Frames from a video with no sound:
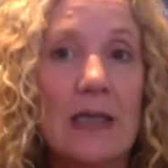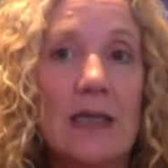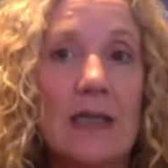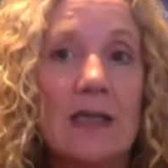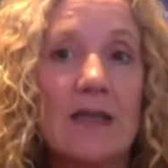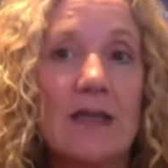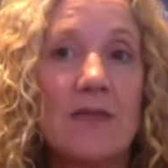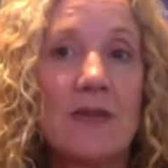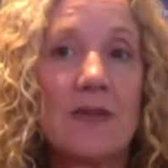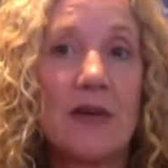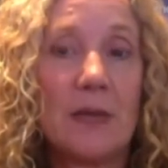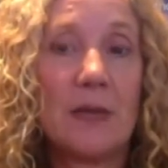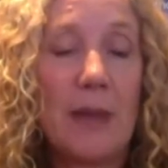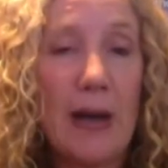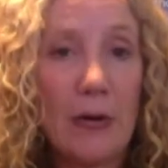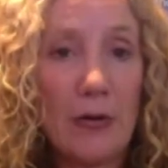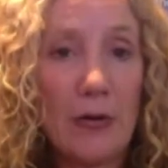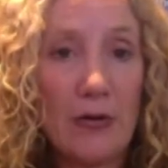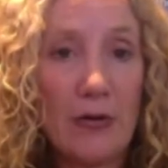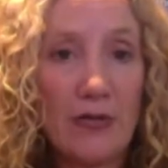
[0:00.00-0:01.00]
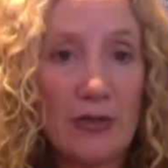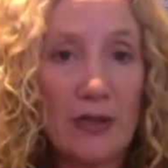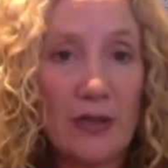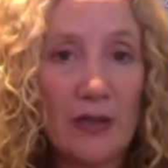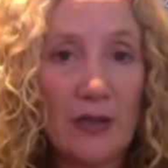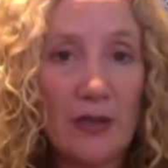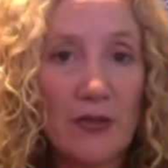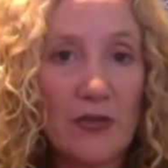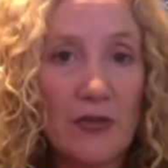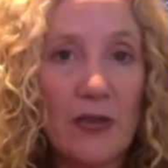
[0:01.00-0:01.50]
It's a very powerful
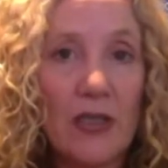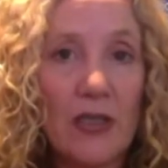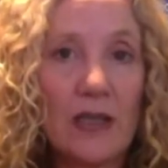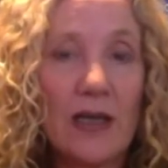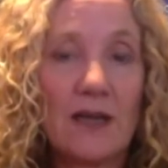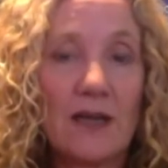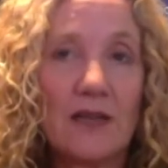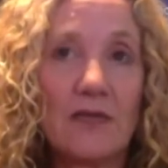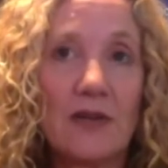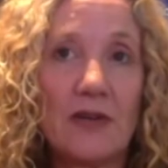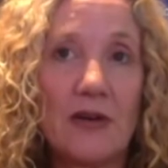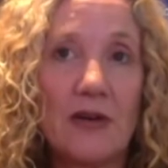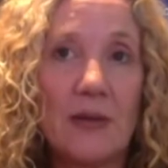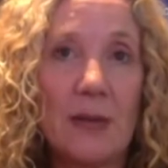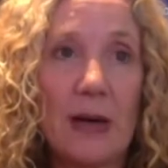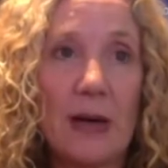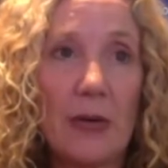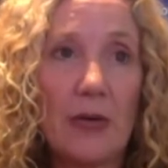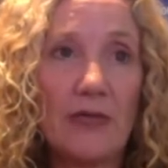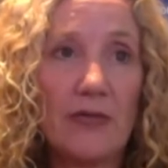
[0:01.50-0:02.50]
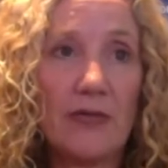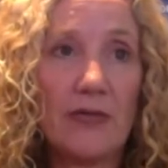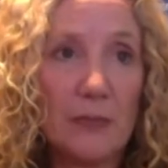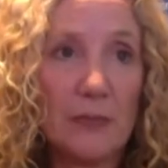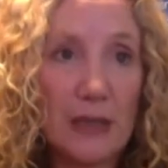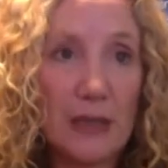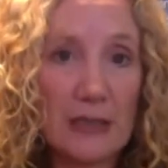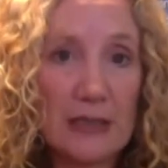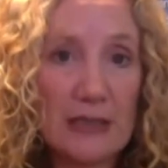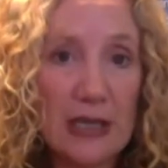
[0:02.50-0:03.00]
country. It has a very powerful
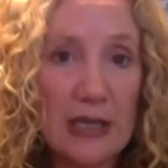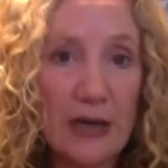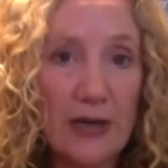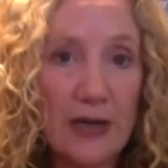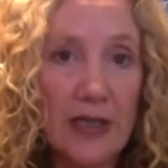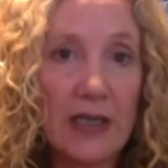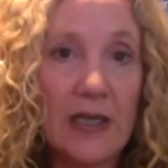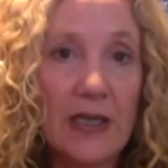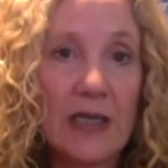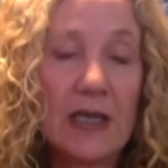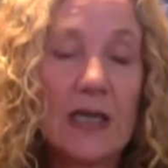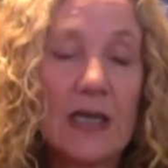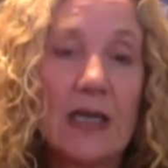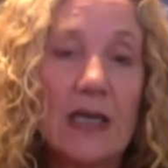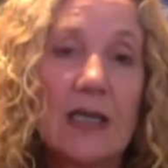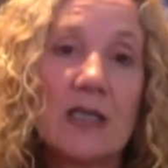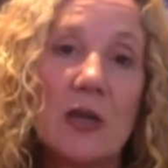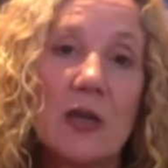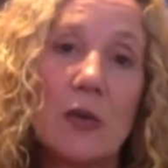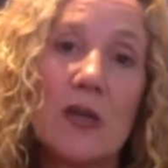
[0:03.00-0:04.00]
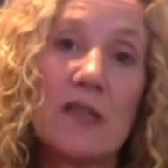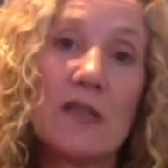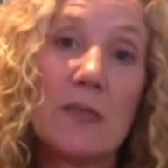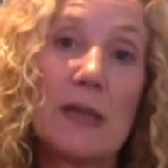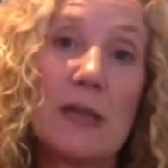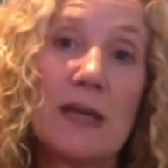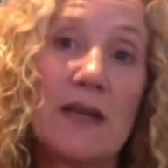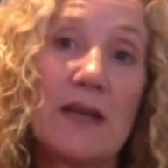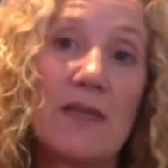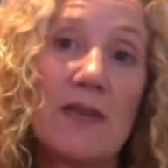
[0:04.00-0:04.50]
military. It's always
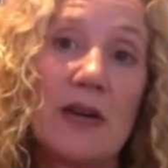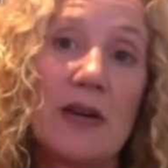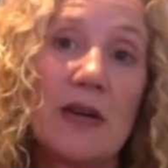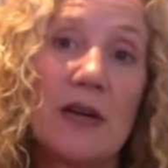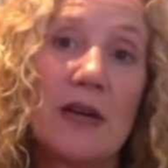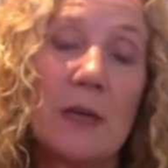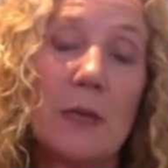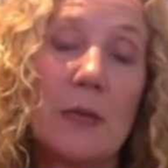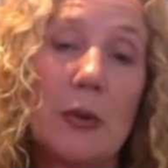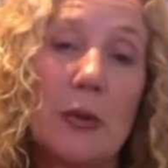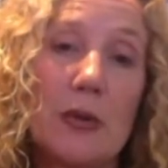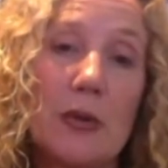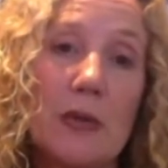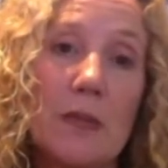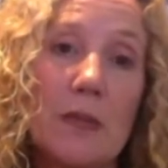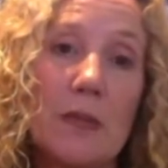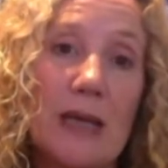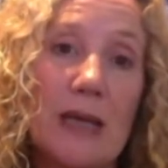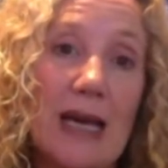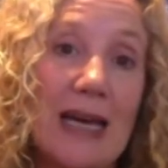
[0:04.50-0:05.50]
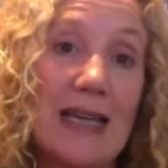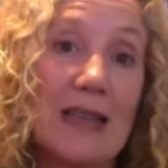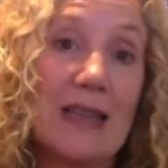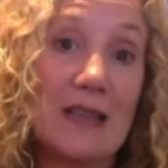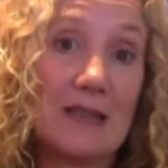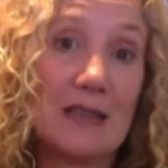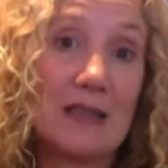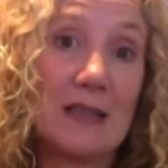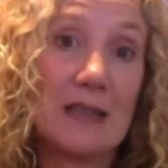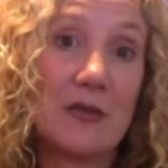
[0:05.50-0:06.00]
played a very important behind
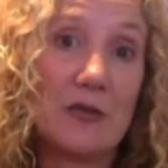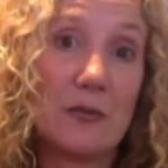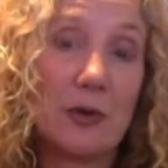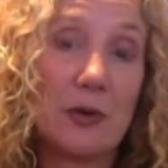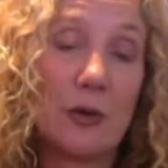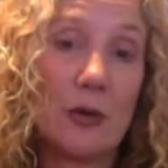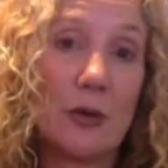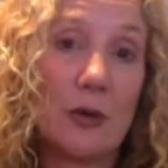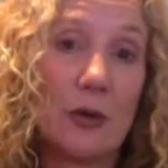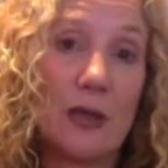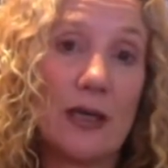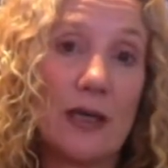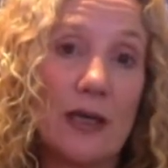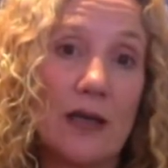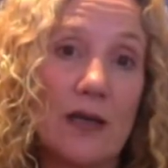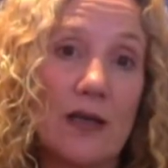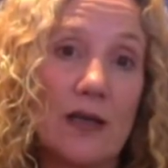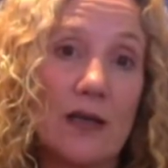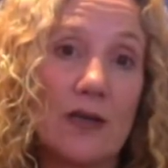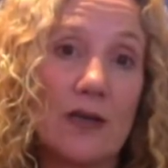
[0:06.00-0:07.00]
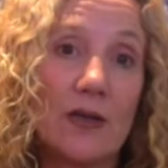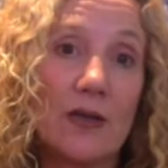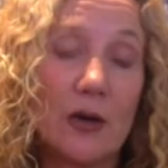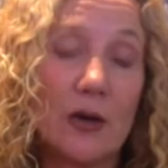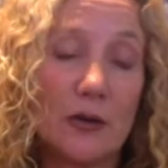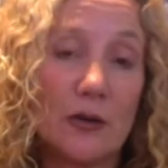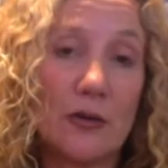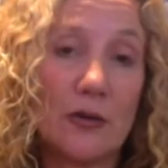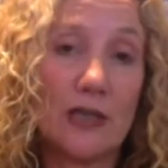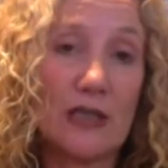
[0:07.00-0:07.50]
the scenes role in
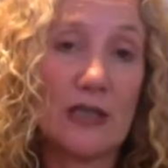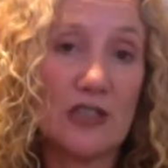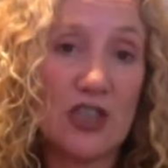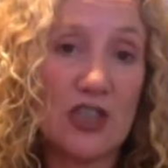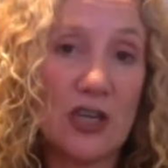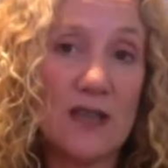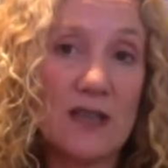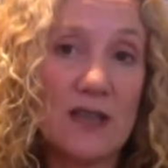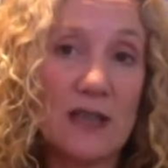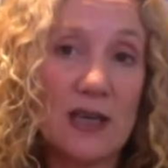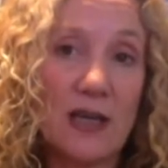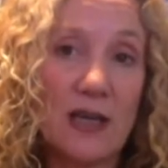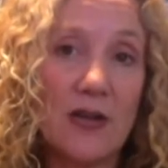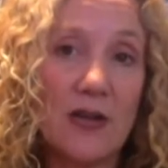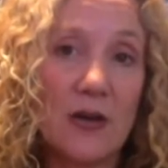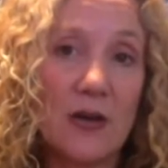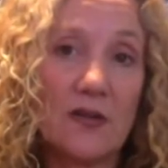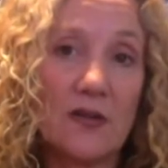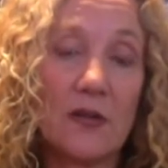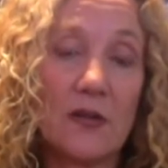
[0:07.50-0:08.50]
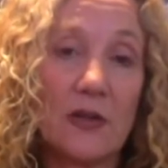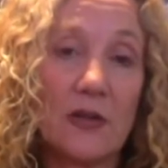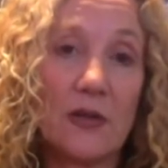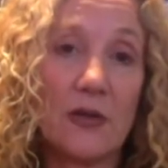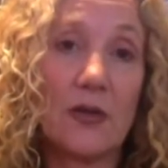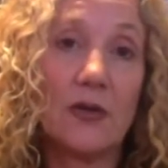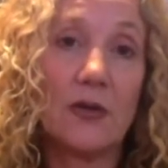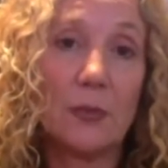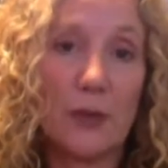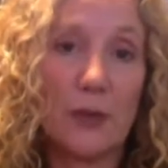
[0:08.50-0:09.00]
Congo Kinshasa and also in
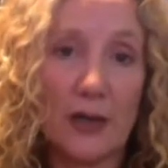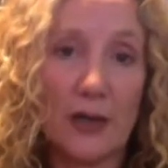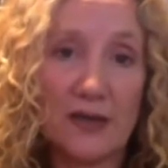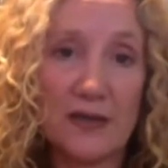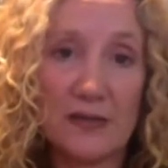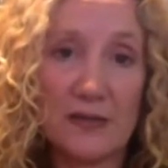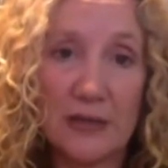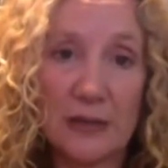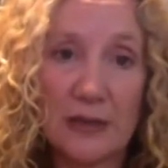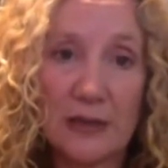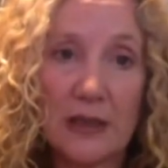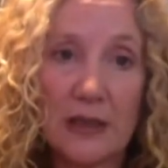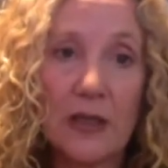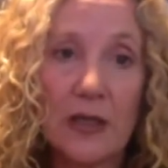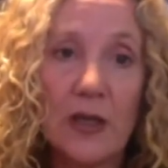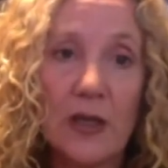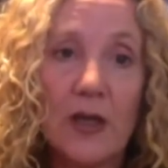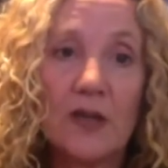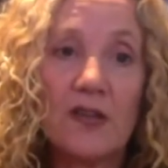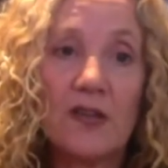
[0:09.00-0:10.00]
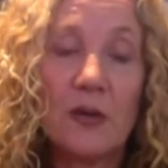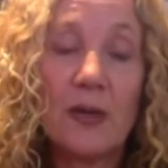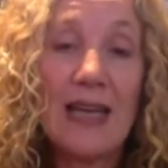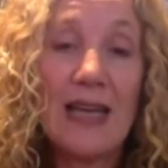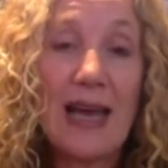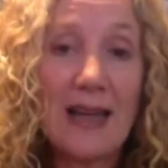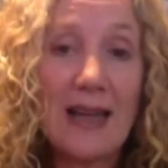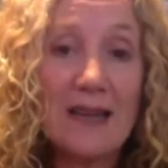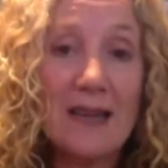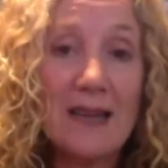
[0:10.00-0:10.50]
Congo Brazzaville. So it
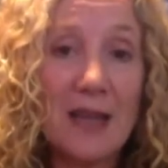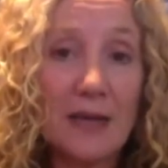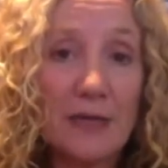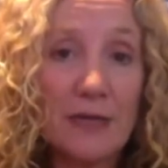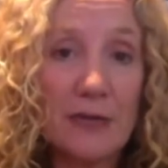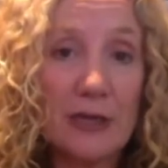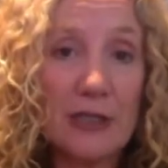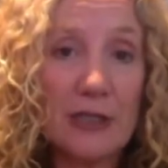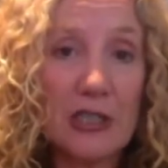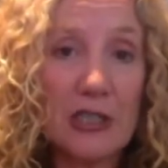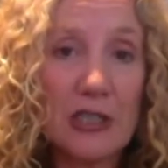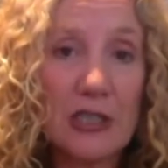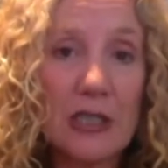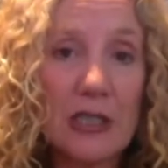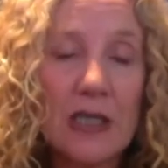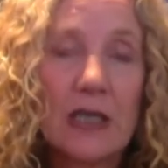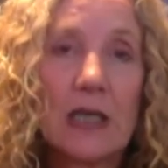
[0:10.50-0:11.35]
has leverage.